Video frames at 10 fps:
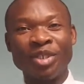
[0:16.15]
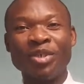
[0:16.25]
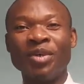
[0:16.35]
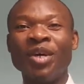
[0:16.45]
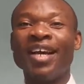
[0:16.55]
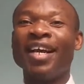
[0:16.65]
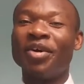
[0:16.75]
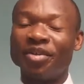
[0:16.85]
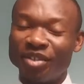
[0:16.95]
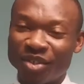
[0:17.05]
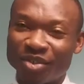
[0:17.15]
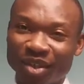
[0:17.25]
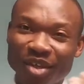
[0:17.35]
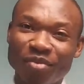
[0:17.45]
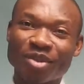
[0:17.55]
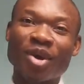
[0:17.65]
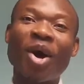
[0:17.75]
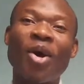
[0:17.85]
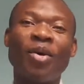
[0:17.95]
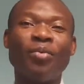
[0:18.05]
you and continue to keep us
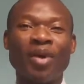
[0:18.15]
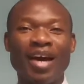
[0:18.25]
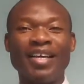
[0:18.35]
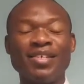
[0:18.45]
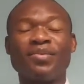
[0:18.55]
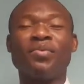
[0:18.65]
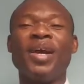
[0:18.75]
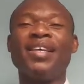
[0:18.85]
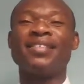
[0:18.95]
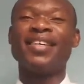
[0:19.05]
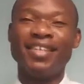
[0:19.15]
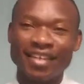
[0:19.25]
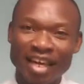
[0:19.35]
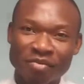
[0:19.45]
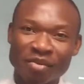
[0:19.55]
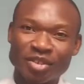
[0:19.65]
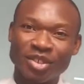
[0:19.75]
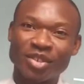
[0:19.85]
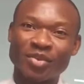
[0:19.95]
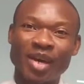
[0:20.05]
all by His grace in the name of
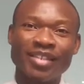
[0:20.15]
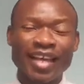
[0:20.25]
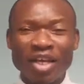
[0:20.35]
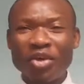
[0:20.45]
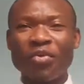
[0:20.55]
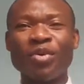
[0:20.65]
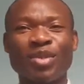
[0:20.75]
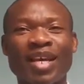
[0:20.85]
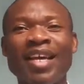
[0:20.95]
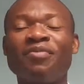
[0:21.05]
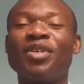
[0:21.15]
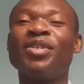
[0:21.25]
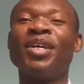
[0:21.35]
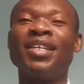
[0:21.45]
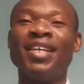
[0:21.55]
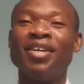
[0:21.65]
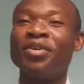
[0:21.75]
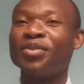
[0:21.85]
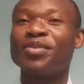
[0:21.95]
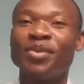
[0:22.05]
Jesus Christ. Thank you once again for turning in
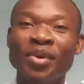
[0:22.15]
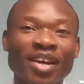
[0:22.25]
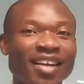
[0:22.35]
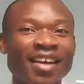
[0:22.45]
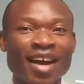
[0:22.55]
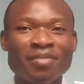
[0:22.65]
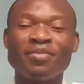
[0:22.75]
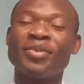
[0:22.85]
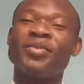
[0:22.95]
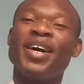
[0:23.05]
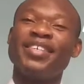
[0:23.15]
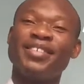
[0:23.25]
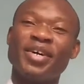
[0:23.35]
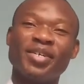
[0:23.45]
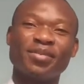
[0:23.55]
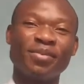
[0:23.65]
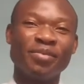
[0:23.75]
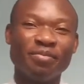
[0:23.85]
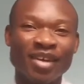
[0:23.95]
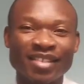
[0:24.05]
onto I'm for Christ gospel
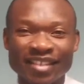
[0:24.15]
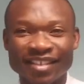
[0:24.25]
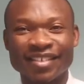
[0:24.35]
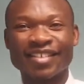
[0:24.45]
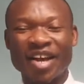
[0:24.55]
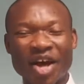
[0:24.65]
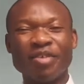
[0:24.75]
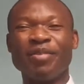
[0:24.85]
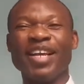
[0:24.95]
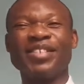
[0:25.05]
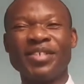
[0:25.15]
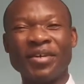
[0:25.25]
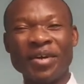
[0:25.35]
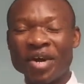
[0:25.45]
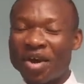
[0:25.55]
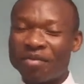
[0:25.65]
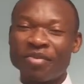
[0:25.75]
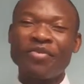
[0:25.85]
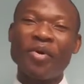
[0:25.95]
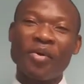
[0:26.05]
messages. God bless you.
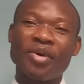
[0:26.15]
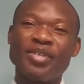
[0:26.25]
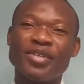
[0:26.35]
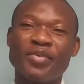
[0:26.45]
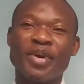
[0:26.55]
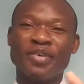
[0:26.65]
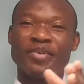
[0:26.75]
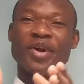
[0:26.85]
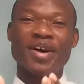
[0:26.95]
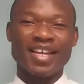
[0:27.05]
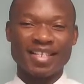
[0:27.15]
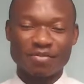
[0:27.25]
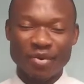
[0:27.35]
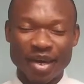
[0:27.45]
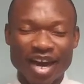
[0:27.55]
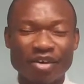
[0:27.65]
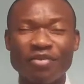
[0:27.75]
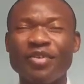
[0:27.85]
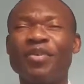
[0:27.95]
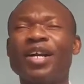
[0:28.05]
Before we go into the word of God, let's pray.
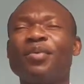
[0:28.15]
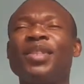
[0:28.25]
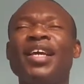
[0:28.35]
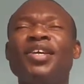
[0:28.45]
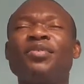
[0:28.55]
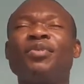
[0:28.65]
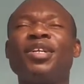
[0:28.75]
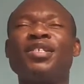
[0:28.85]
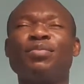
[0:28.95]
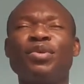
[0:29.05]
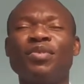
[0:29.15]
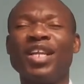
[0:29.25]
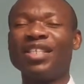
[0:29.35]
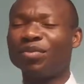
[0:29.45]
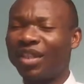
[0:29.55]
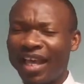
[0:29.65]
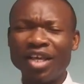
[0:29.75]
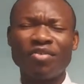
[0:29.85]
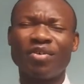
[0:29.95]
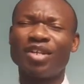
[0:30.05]
Heavenly Father, we thank you for this privilege. We
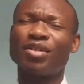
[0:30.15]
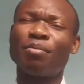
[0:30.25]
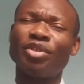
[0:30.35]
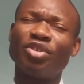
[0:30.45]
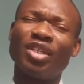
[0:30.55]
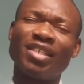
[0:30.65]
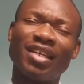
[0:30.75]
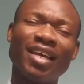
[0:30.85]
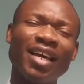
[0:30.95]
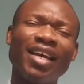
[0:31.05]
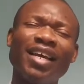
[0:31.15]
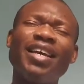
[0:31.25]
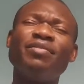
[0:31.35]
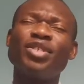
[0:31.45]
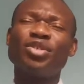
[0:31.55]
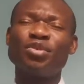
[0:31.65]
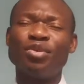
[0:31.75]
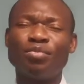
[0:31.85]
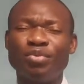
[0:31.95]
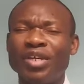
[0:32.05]
thank you for this opportunity, even
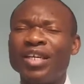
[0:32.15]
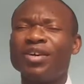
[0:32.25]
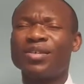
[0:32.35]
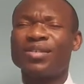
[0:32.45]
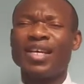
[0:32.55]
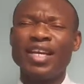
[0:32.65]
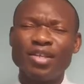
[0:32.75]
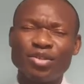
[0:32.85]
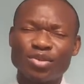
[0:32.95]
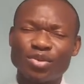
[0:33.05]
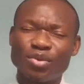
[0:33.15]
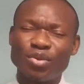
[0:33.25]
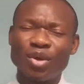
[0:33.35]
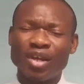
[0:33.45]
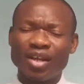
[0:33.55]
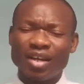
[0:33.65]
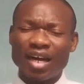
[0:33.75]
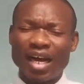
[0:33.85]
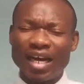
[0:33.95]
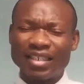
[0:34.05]
to bring us into
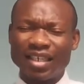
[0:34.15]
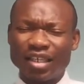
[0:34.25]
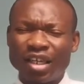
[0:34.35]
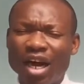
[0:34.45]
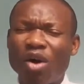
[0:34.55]
uh, the